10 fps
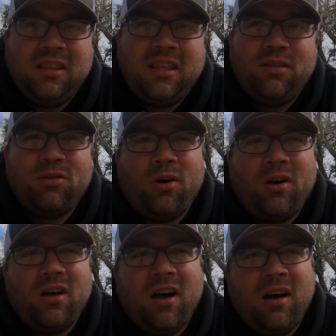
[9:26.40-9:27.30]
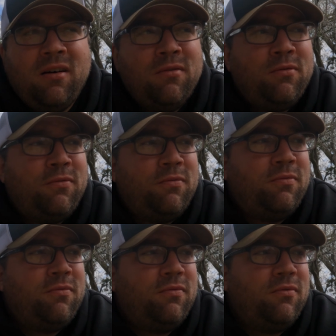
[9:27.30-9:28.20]
the thought of,
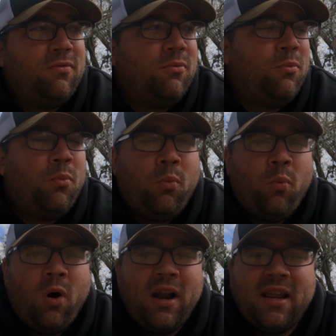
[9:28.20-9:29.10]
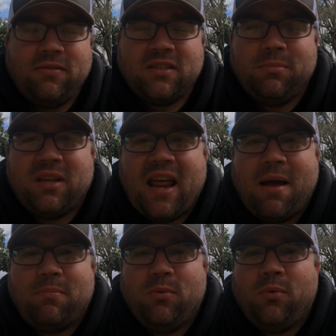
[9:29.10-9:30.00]
what if something
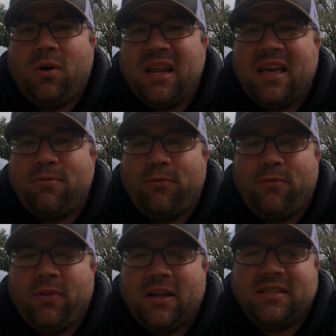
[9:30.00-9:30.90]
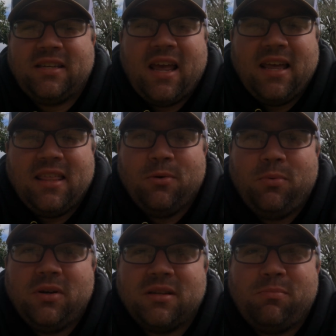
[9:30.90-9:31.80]
happened? What if, let's say, there
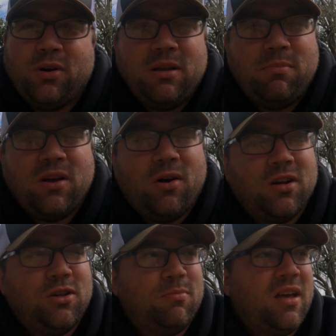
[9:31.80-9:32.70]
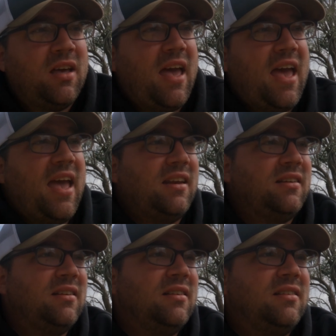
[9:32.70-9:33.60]
was a pretty big argument
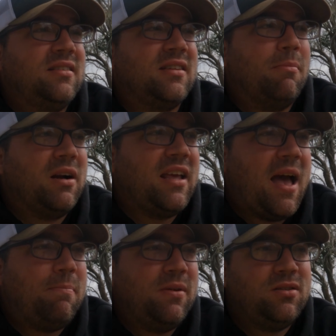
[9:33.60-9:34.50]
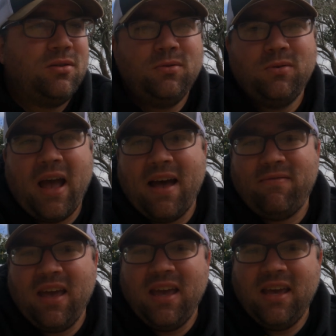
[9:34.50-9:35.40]
and somebody happened to have
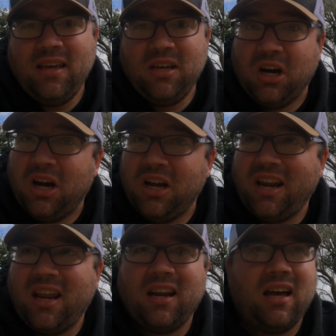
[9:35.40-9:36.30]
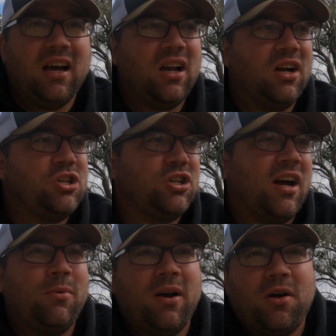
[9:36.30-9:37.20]
a gun and a
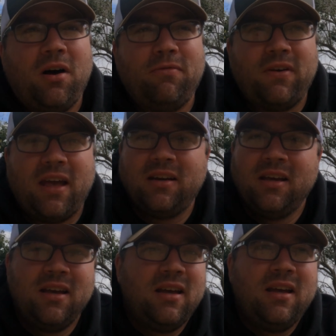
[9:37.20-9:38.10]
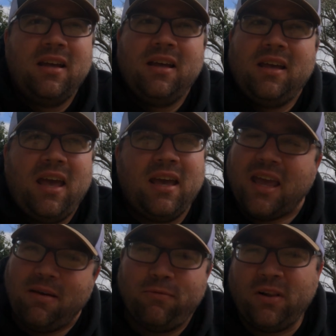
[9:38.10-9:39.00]
gunshot went off and it
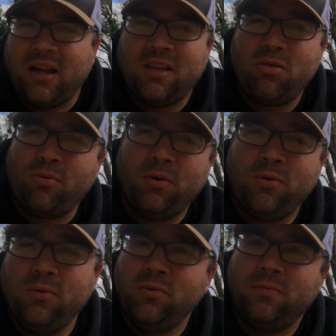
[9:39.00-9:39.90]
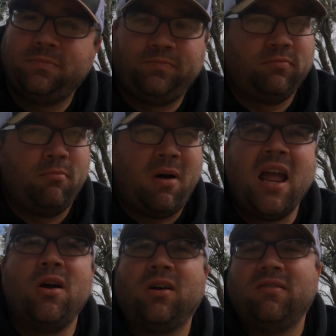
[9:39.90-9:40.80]
came flying through
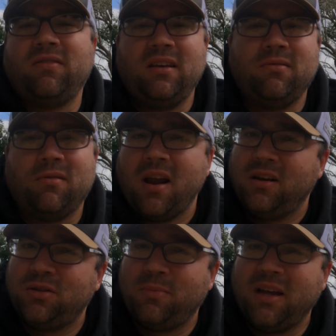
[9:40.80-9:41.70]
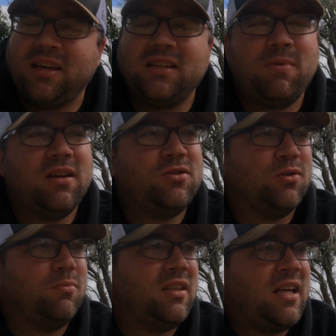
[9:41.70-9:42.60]
my RV right into my kid's
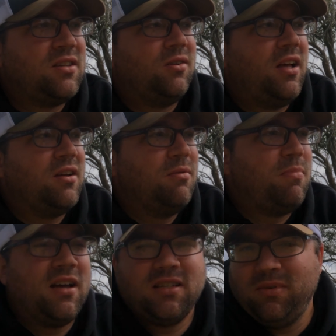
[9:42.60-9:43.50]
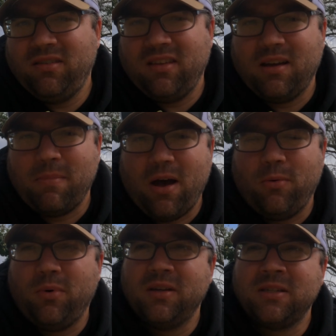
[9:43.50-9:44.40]
bedroom? And that's all I could possibly think
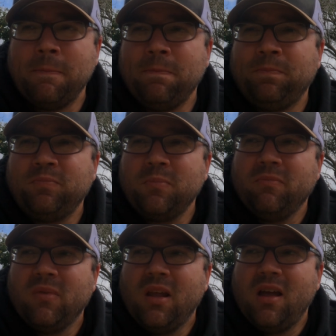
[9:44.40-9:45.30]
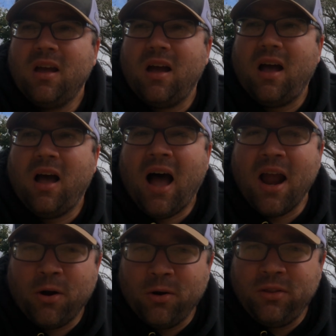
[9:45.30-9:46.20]
about was,
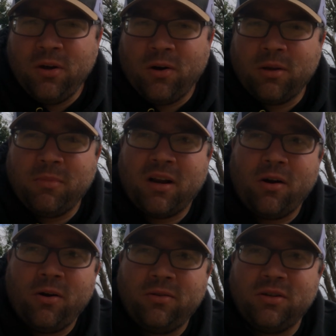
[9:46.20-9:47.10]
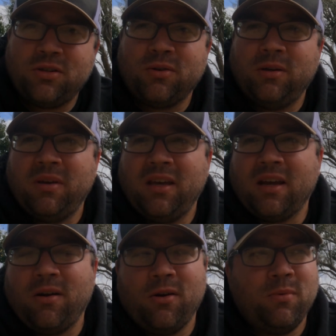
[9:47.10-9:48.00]
I heard the argument, I heard the screaming,
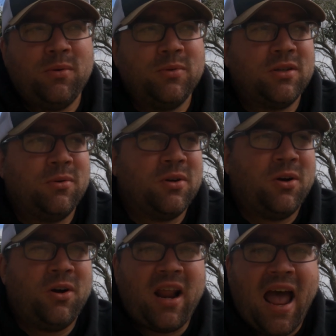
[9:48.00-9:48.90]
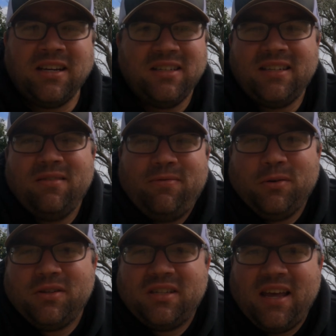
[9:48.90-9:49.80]
I heard what was going on. I just didn't
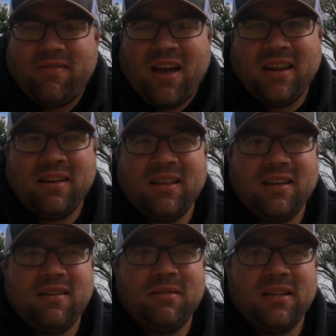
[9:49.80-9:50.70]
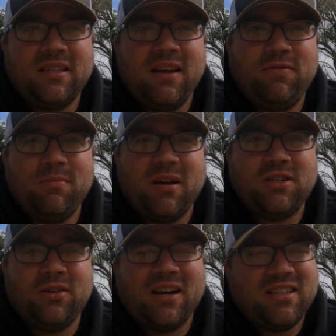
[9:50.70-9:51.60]
feel safe. The safety of my
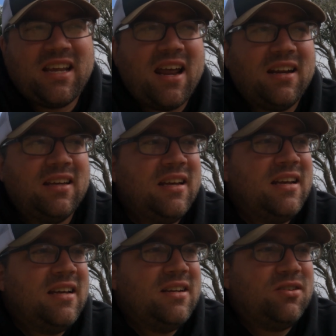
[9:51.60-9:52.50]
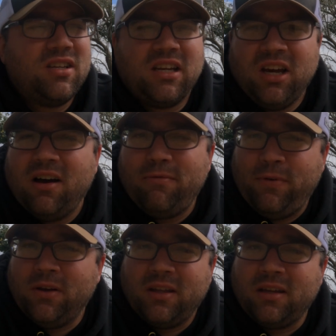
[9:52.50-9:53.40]
children, I just had to just a gut
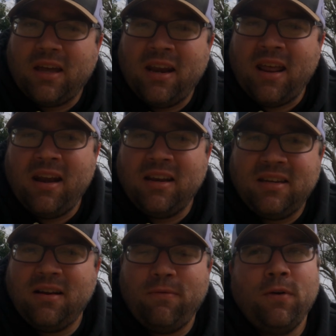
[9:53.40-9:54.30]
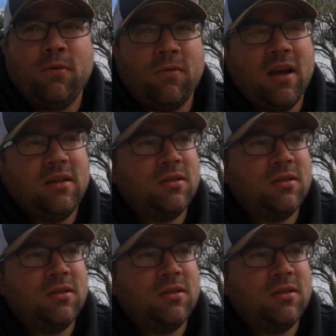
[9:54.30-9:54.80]
feeling, and it didn't feel right.